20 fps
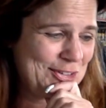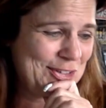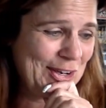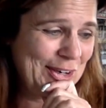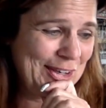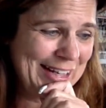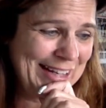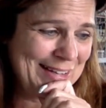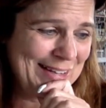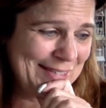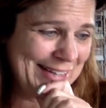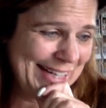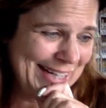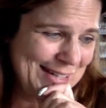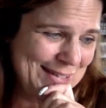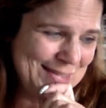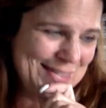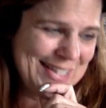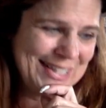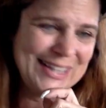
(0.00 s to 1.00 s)
start giving
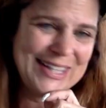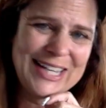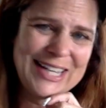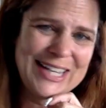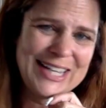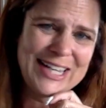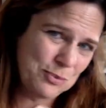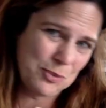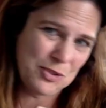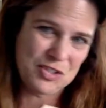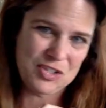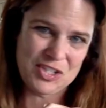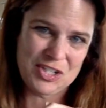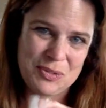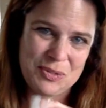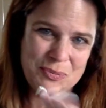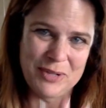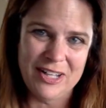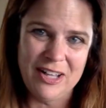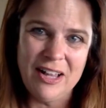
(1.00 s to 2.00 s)
out the links, which
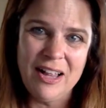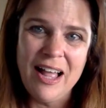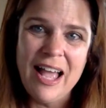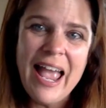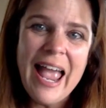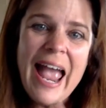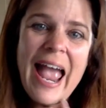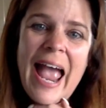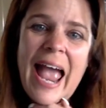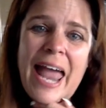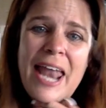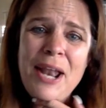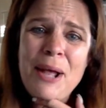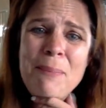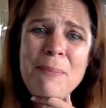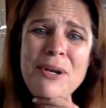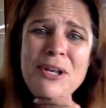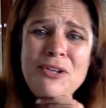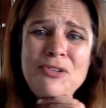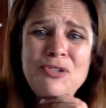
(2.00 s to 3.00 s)
she will. And
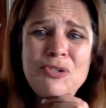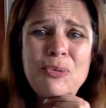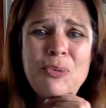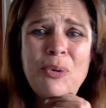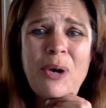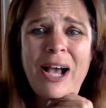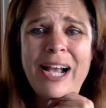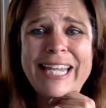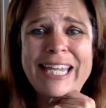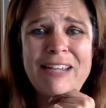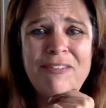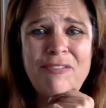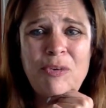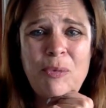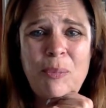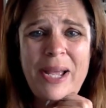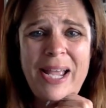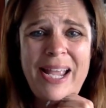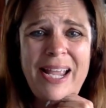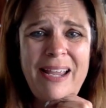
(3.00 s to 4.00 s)
I'm going to do a
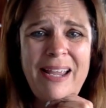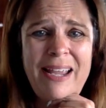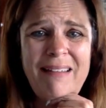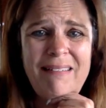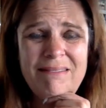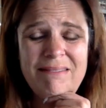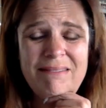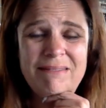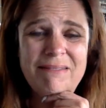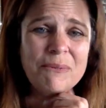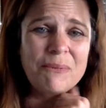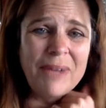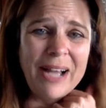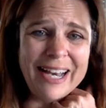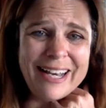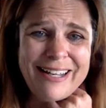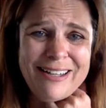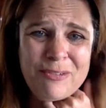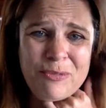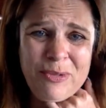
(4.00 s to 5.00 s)
giveaway.
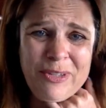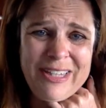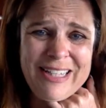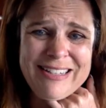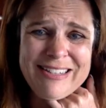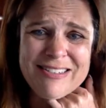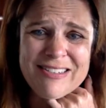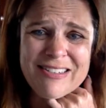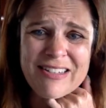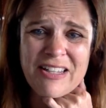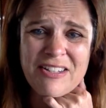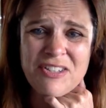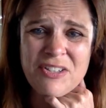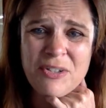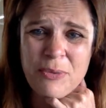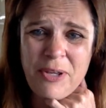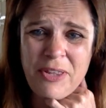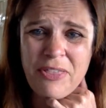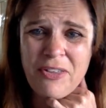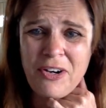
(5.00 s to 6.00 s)
I didn't really discuss
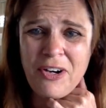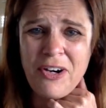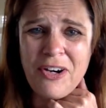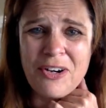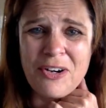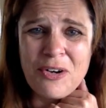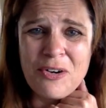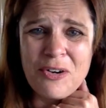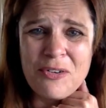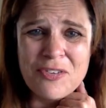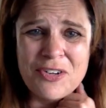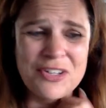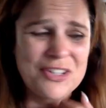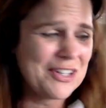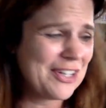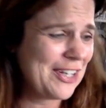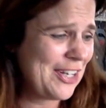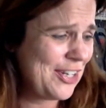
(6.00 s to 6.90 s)
it with her, and hopefully